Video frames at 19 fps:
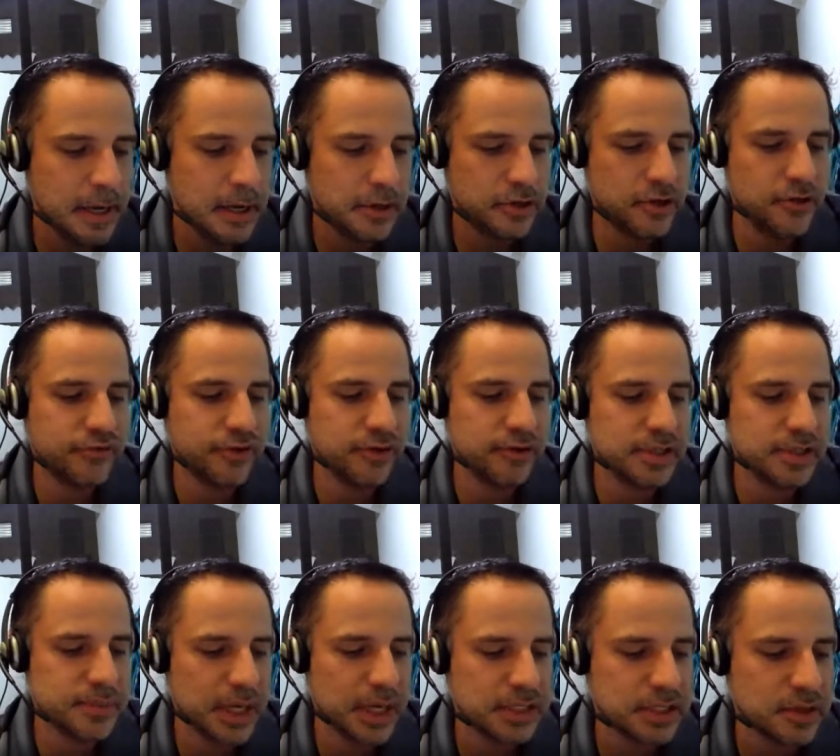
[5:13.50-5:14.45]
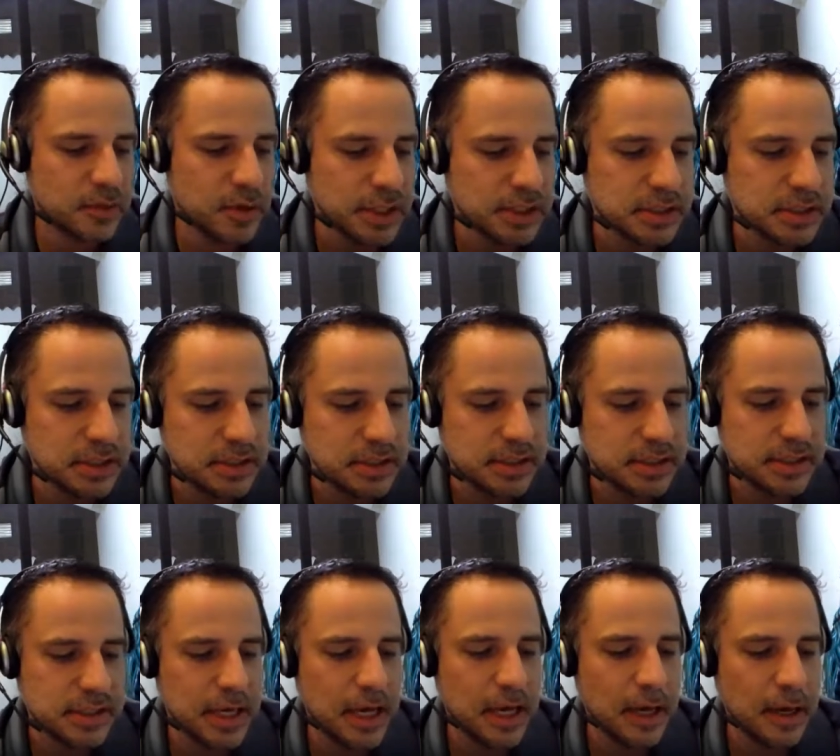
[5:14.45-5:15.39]
2 free response questions.
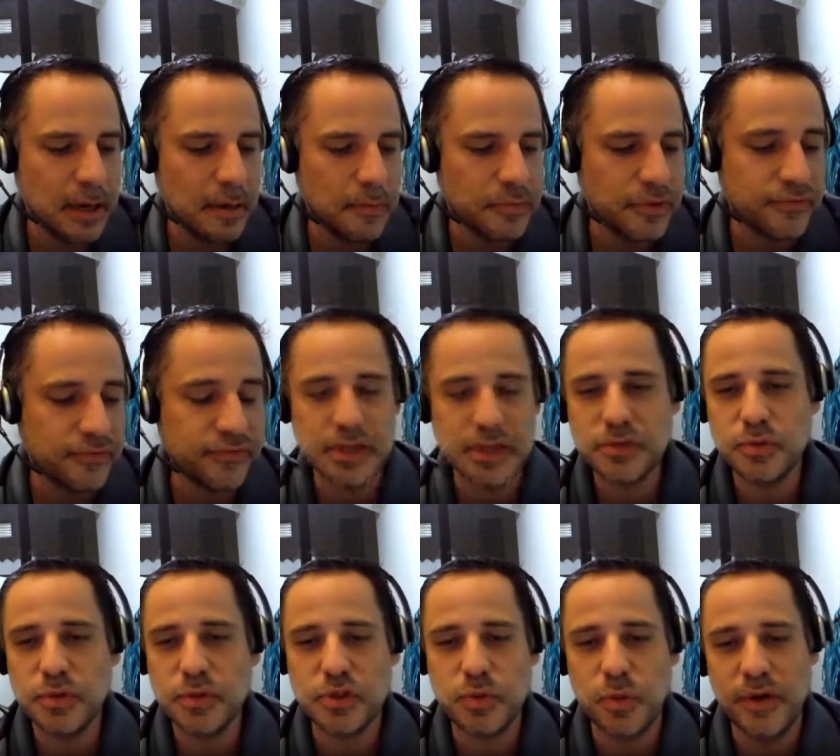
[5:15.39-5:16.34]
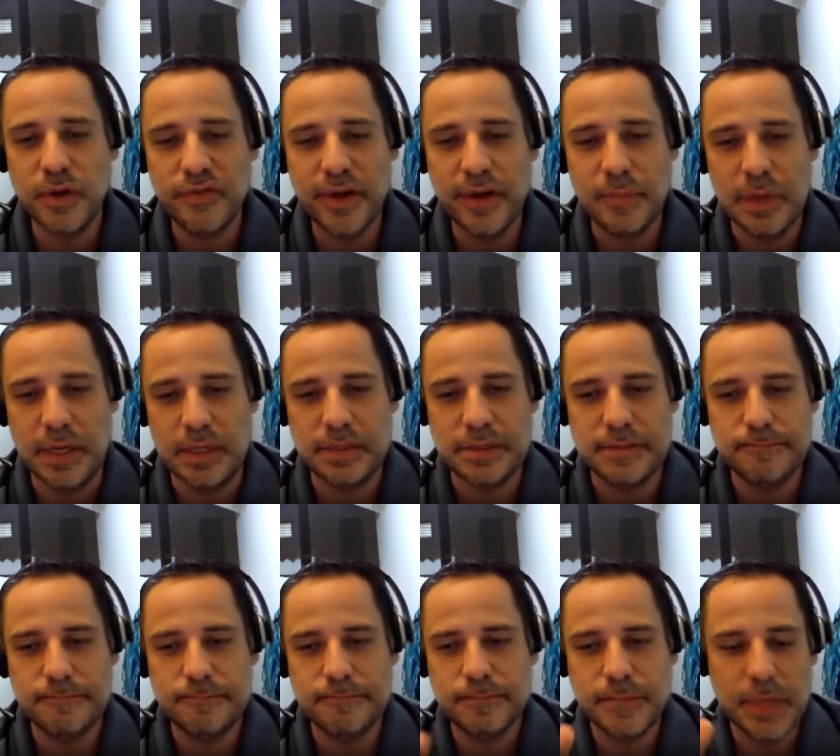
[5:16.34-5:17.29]
The first one's 25 minutes,
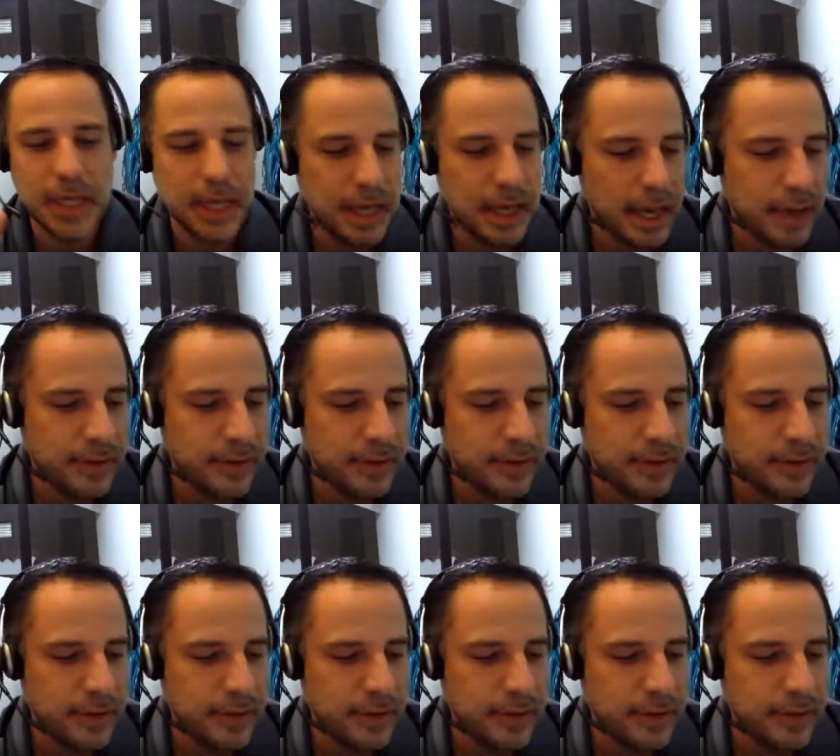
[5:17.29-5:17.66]
and